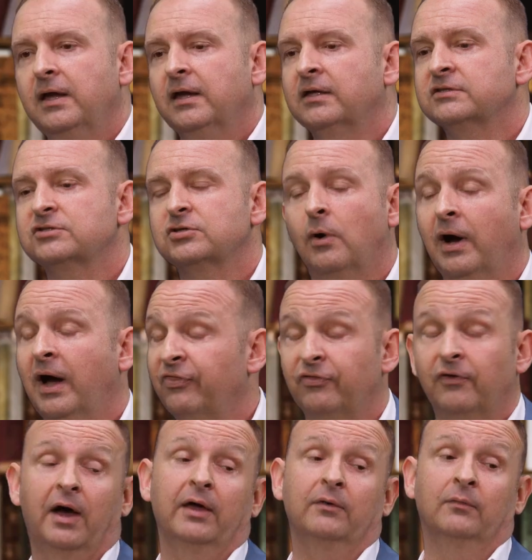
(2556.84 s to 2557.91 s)
And so I
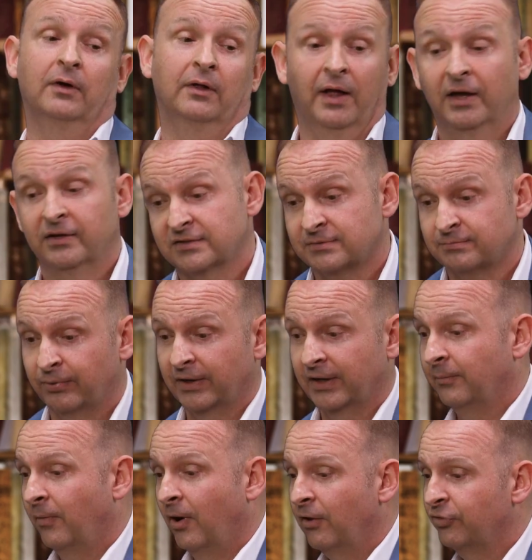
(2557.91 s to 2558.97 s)
thought, well, I'll just bring
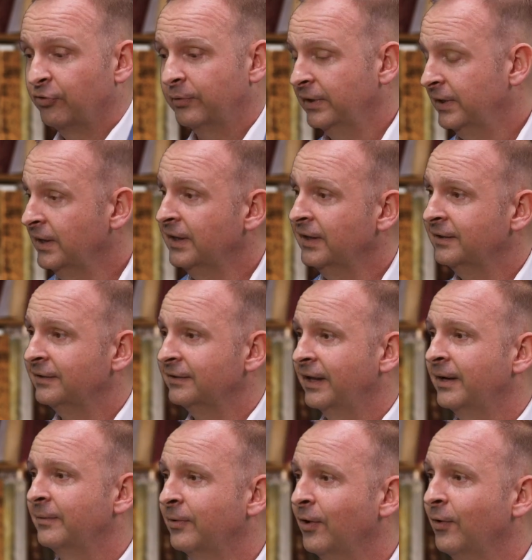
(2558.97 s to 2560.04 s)
them all 3 in and let
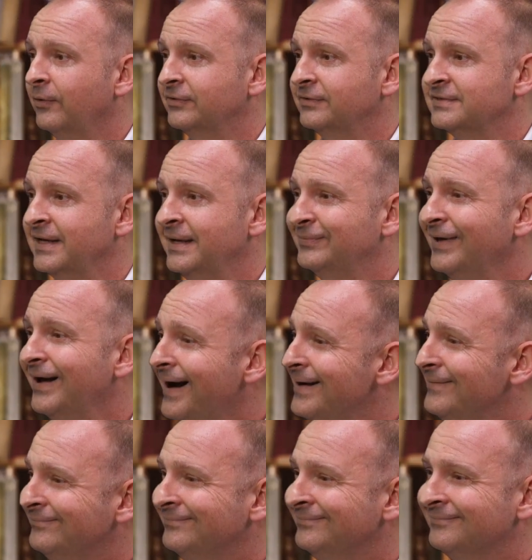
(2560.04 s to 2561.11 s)
them go at the same
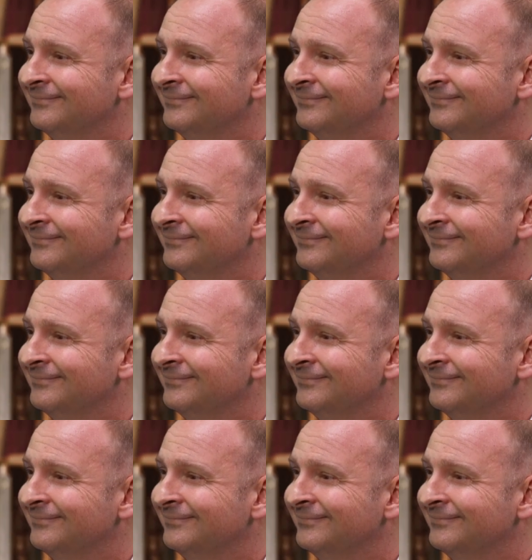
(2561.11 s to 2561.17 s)
time.